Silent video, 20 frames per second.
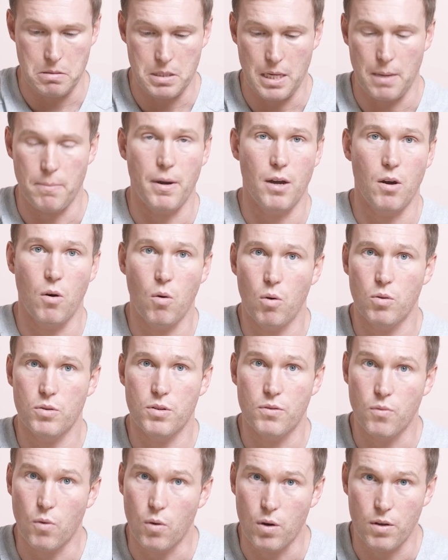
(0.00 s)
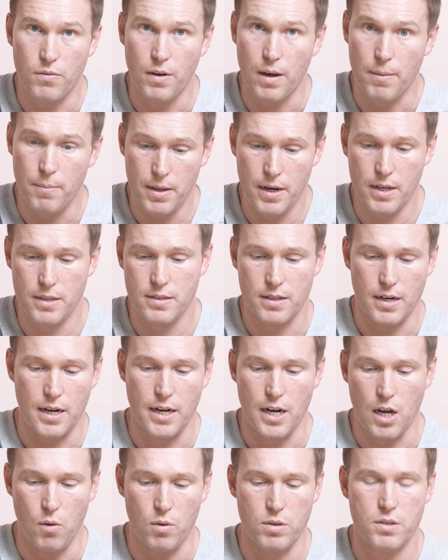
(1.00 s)
set my hold to 45 minutes and I
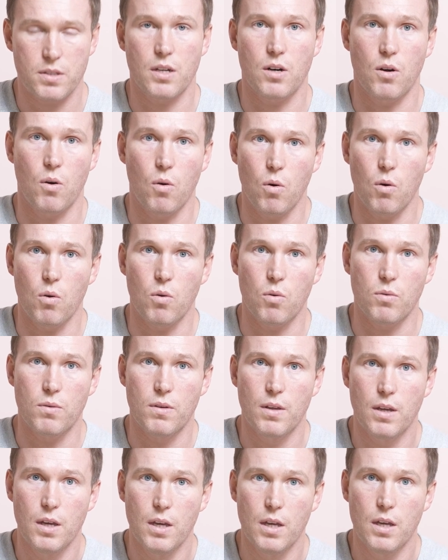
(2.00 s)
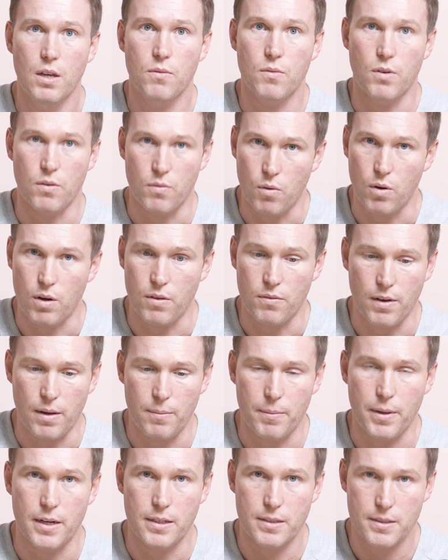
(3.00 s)
know it's going to hold for
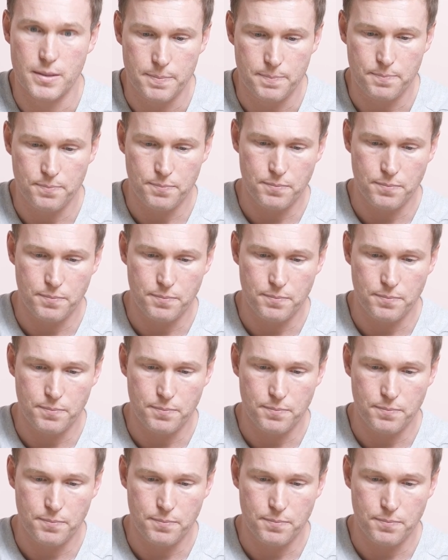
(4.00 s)
45 minutes.